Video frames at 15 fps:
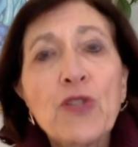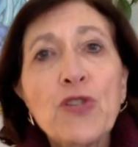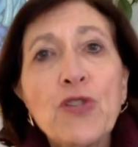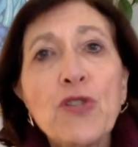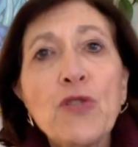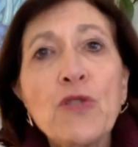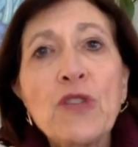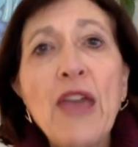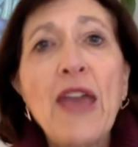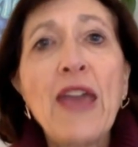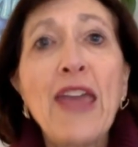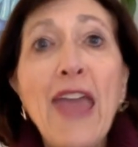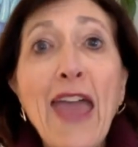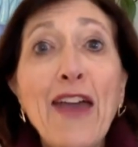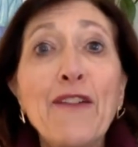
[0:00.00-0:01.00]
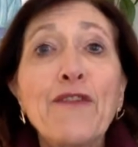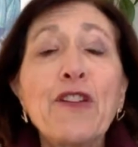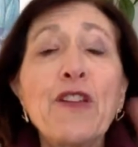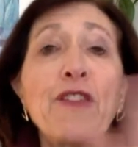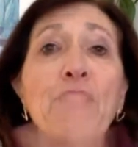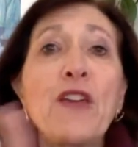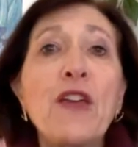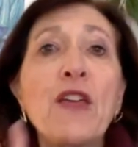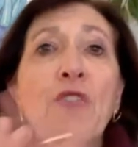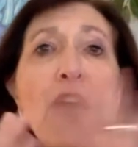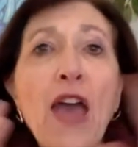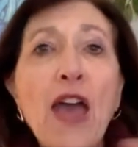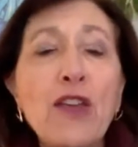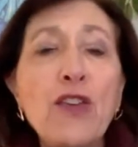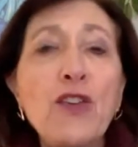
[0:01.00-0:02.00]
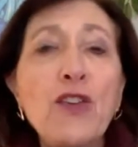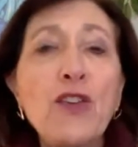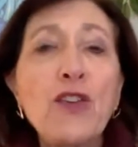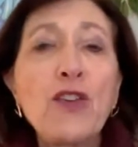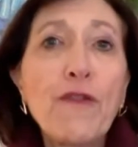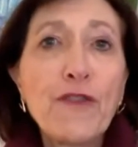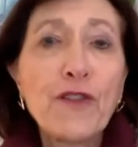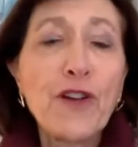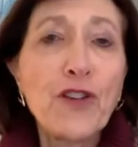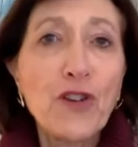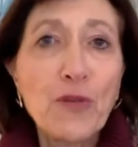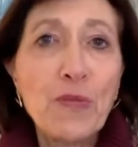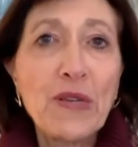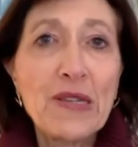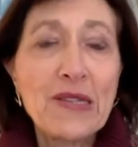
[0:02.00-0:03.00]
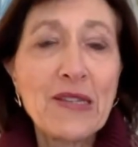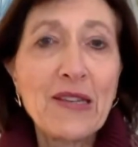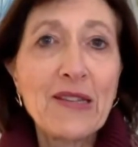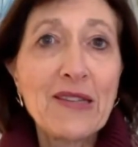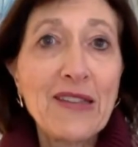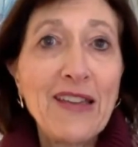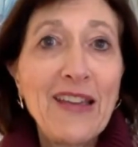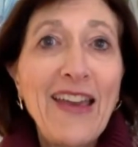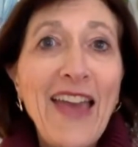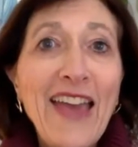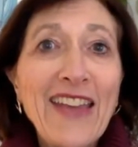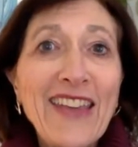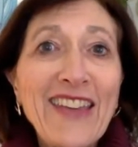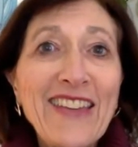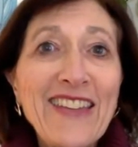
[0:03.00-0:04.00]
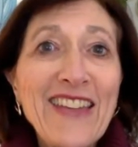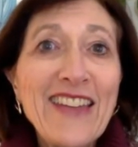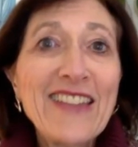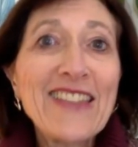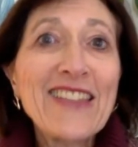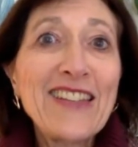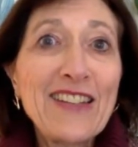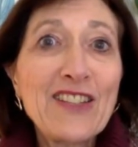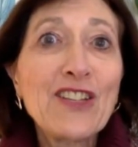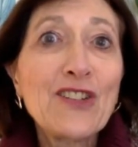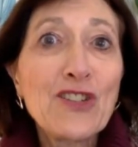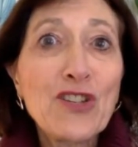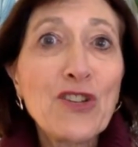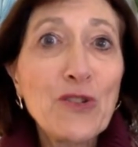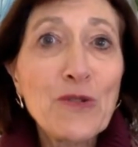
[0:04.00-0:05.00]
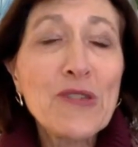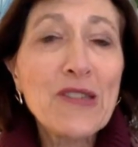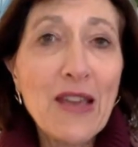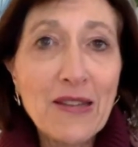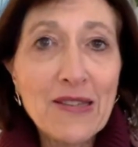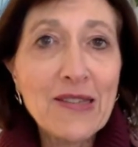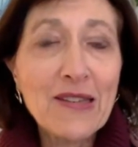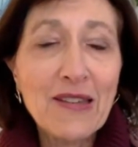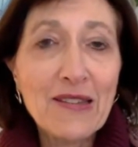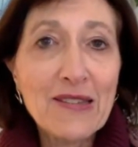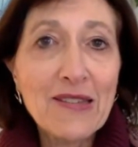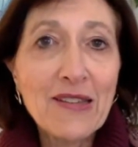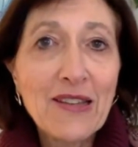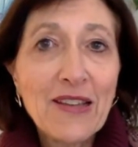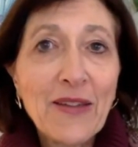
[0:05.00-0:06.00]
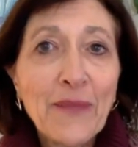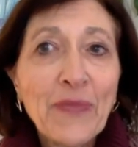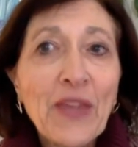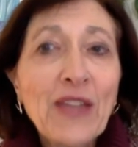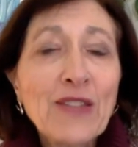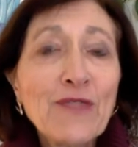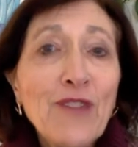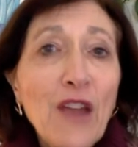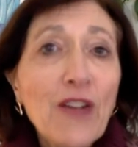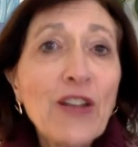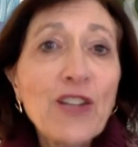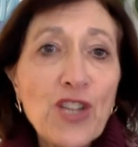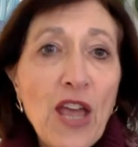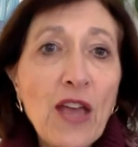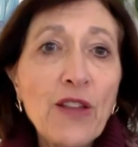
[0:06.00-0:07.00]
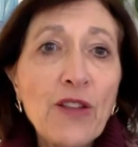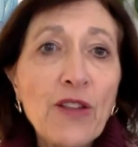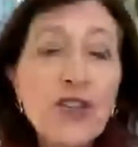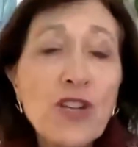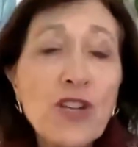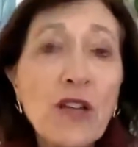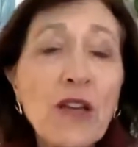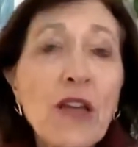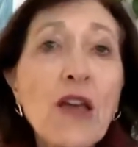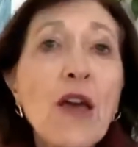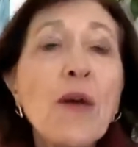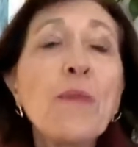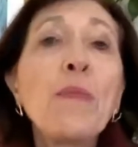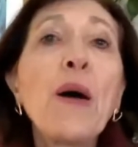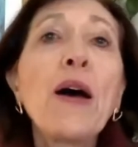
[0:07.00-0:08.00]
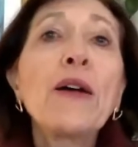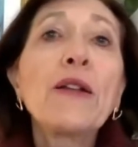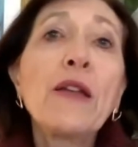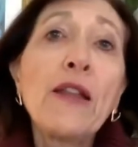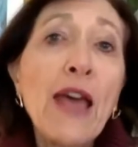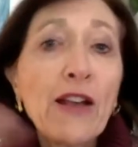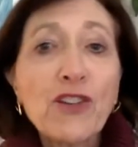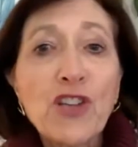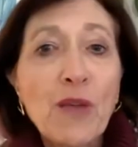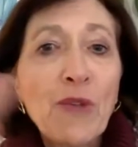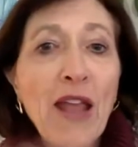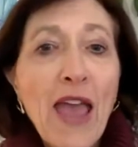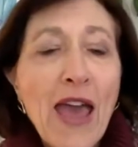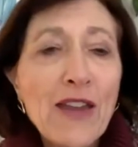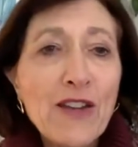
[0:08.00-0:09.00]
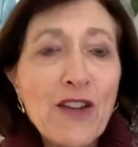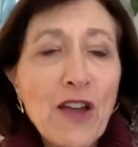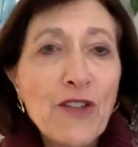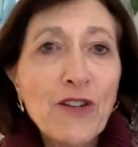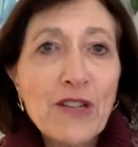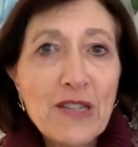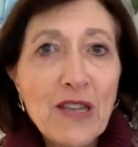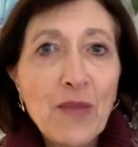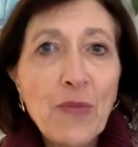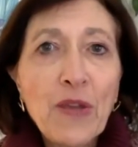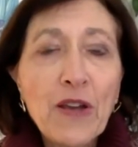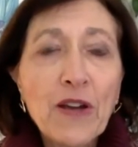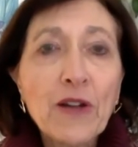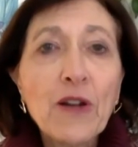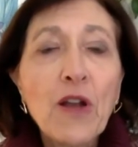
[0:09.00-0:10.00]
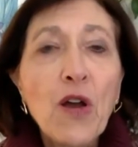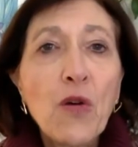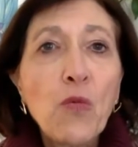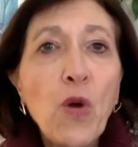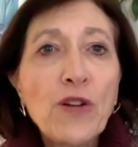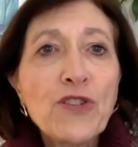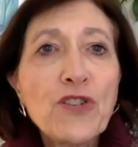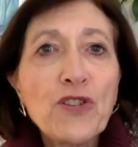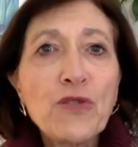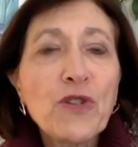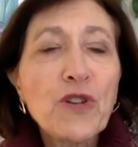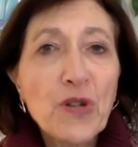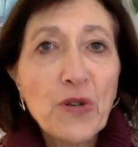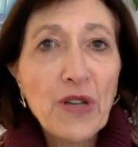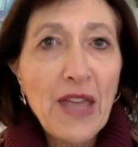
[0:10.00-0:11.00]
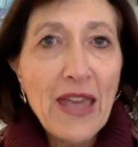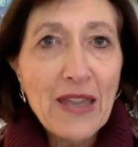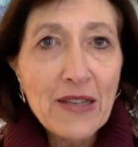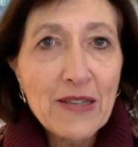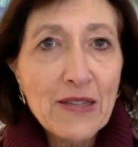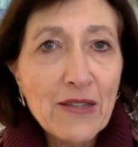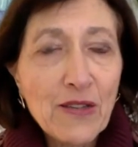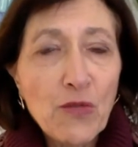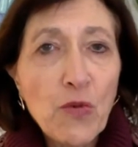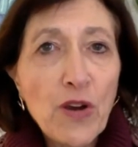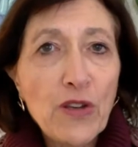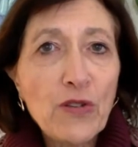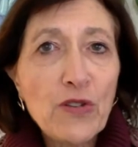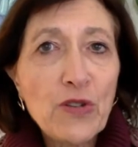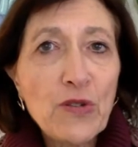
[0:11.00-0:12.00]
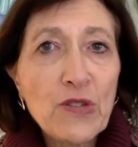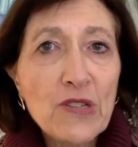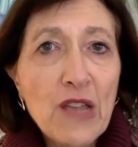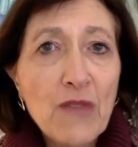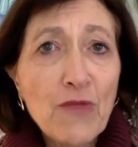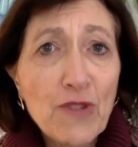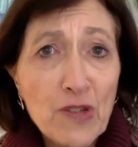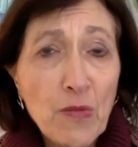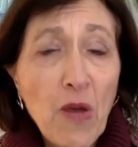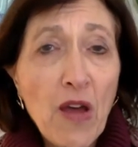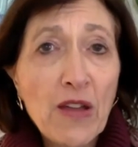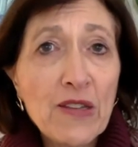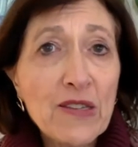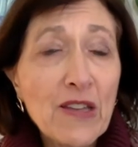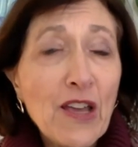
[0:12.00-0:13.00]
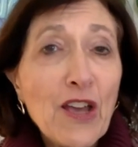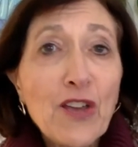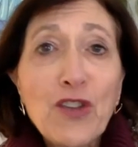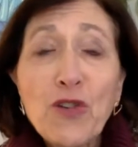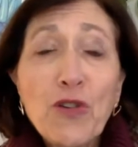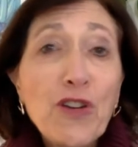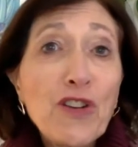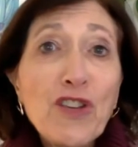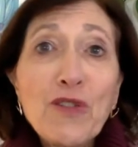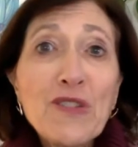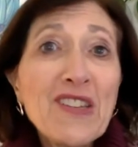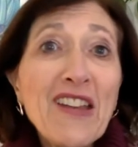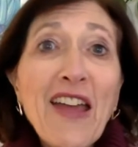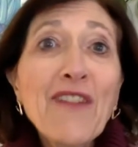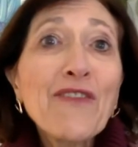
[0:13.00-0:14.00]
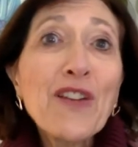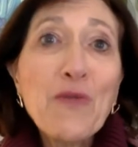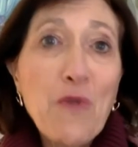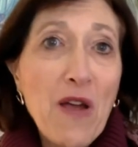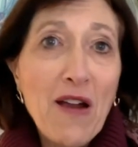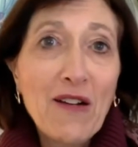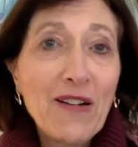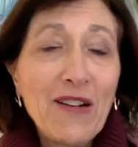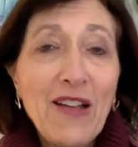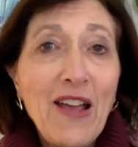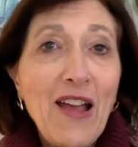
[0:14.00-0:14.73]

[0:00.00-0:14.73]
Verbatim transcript: to take everything that you offer in your business and condense it into two sentences. It's very challenging. But, and actually I'm going to add another tip here. Once you create the what do you do state response, you can use it everywhere.